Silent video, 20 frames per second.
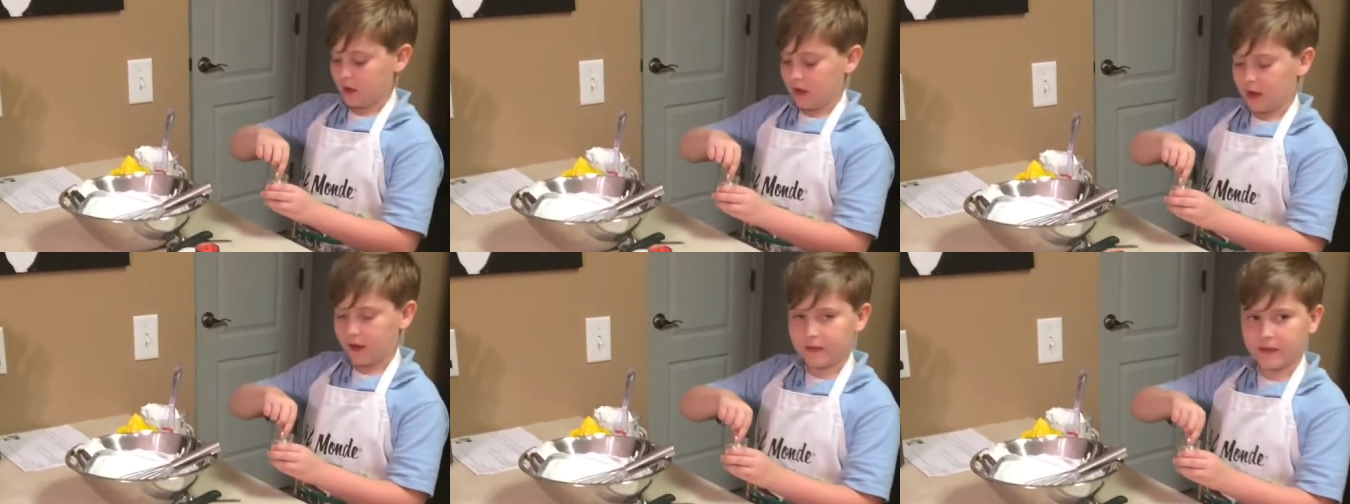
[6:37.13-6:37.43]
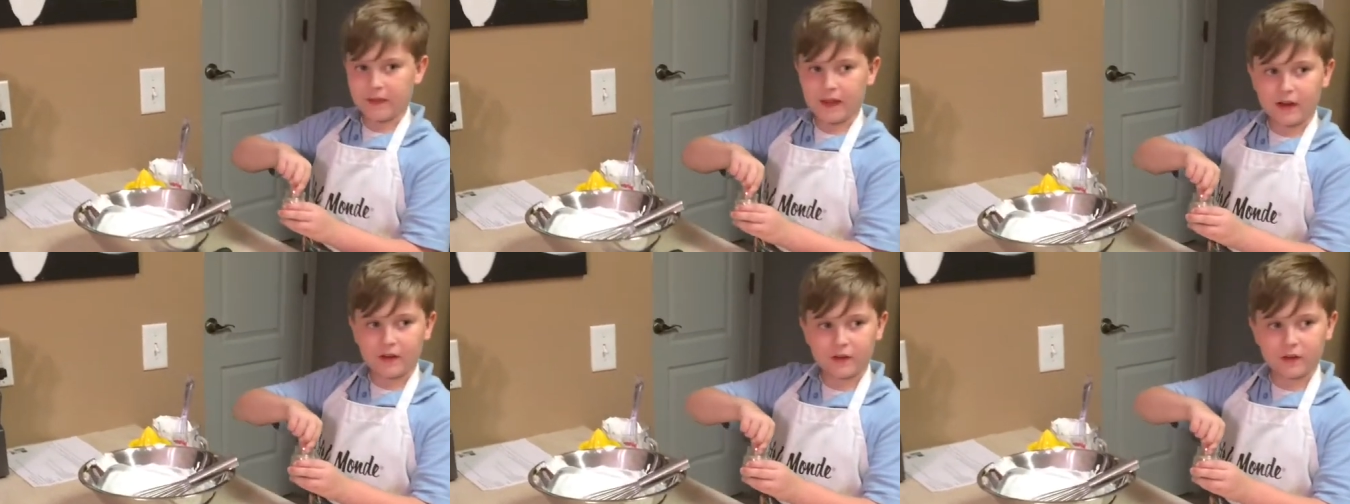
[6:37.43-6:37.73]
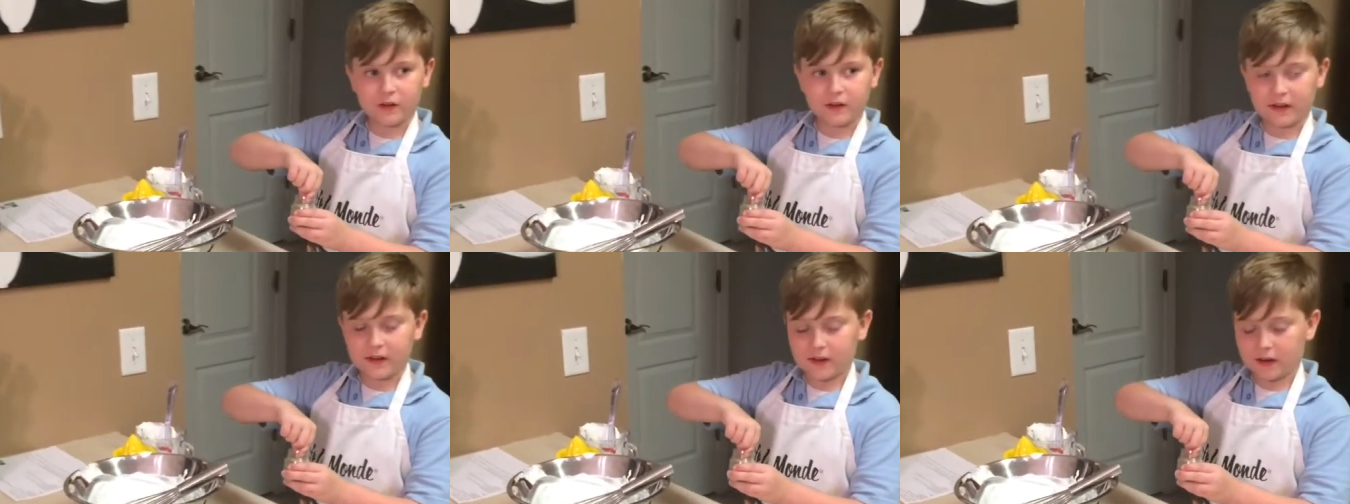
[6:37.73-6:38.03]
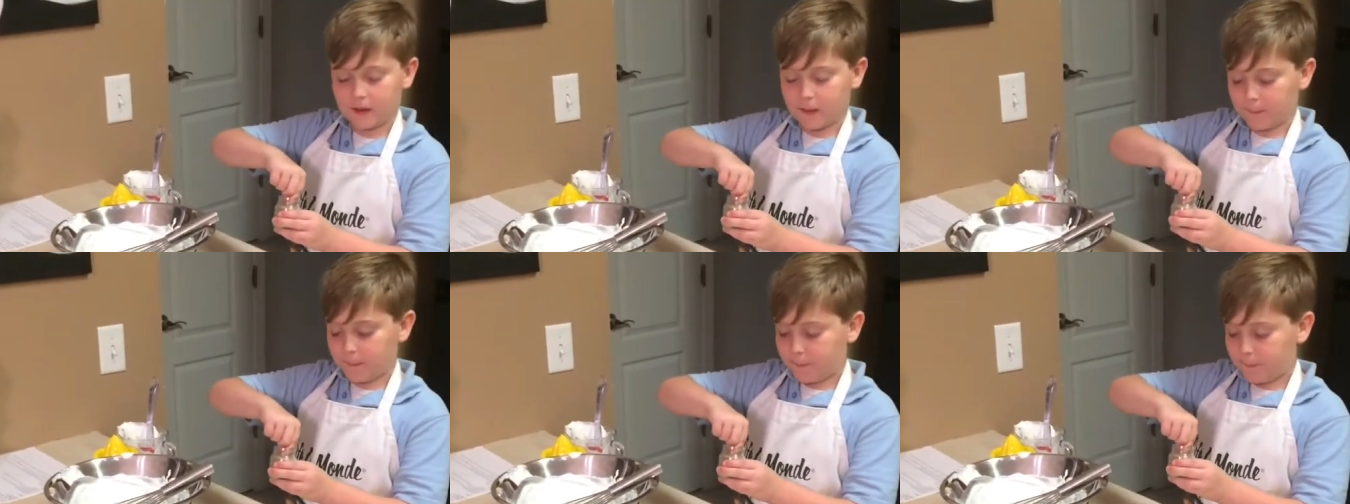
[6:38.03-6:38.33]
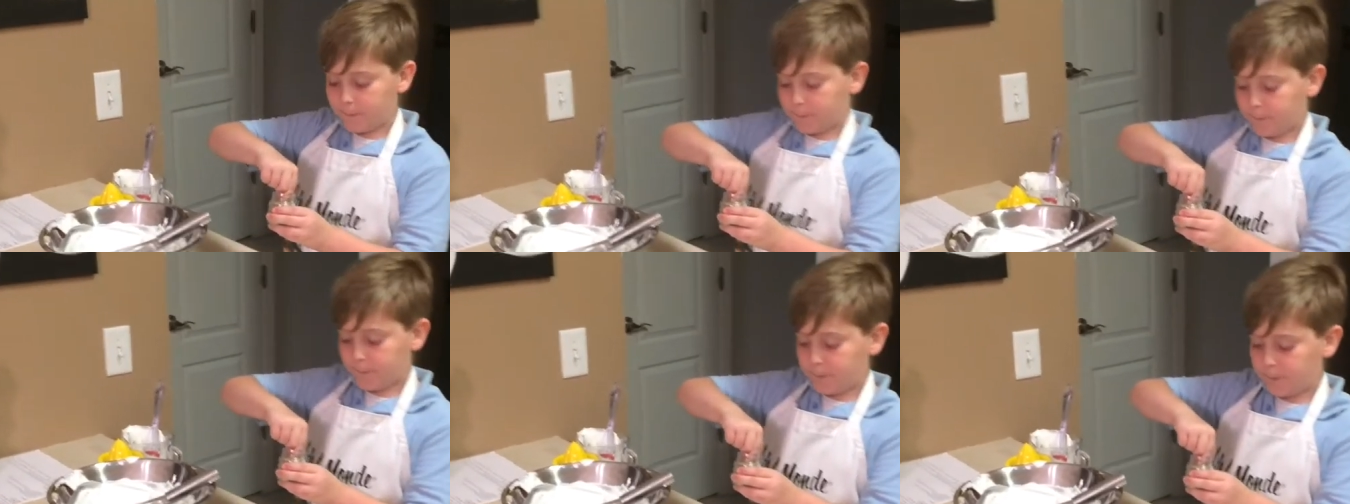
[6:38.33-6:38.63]
And now you need a
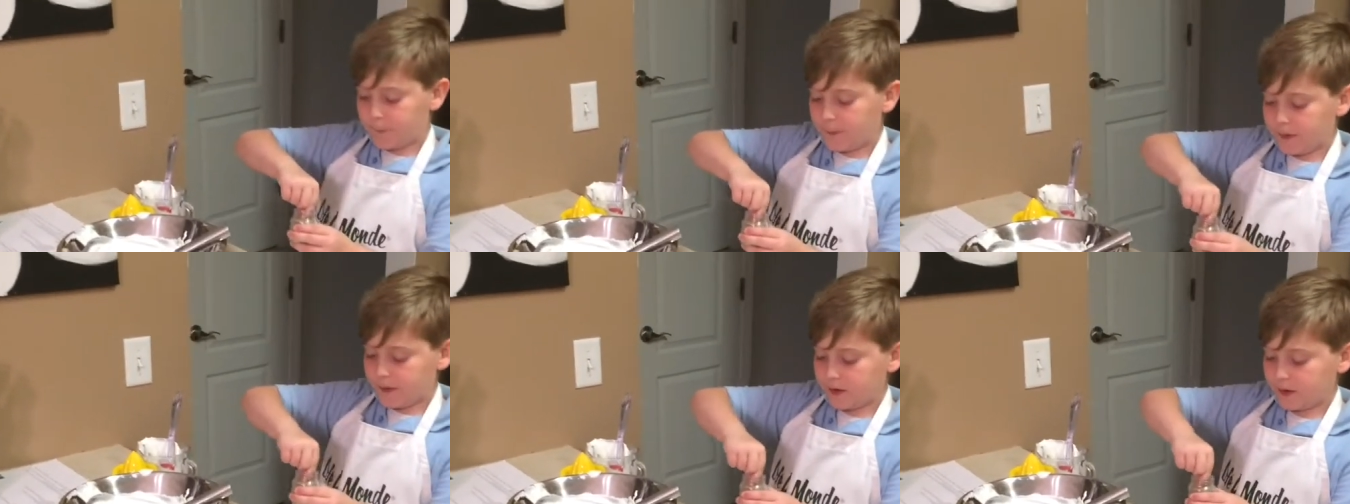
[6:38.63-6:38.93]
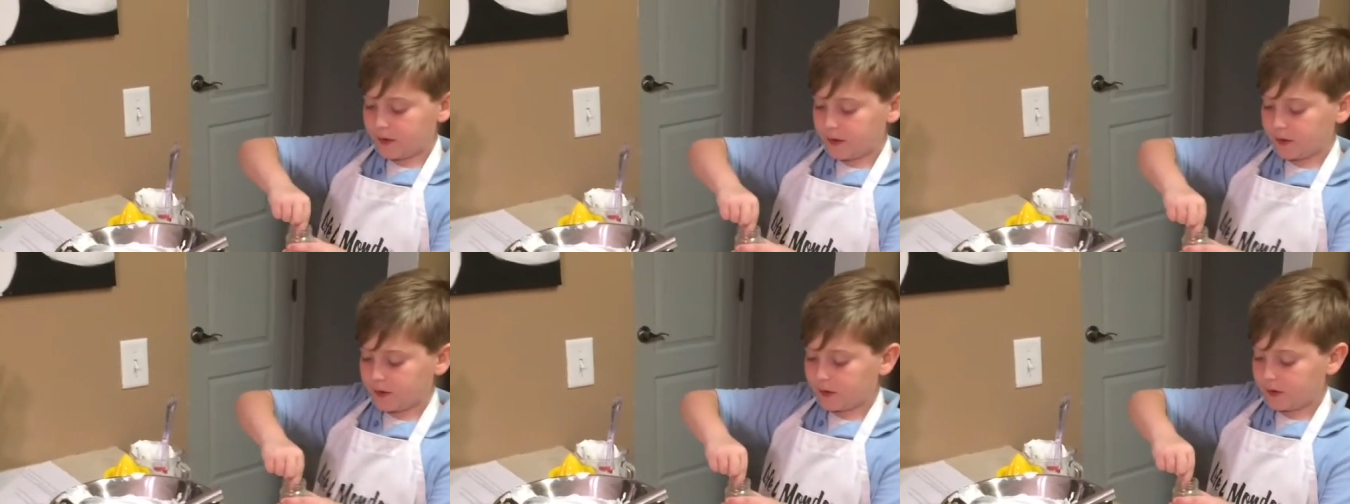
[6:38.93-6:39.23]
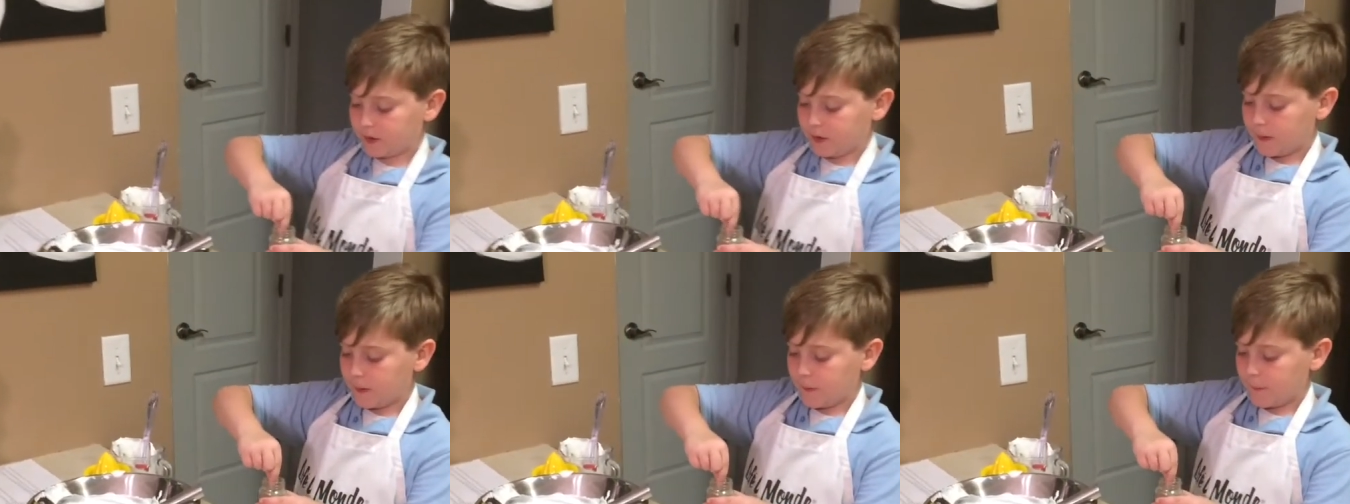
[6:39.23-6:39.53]
big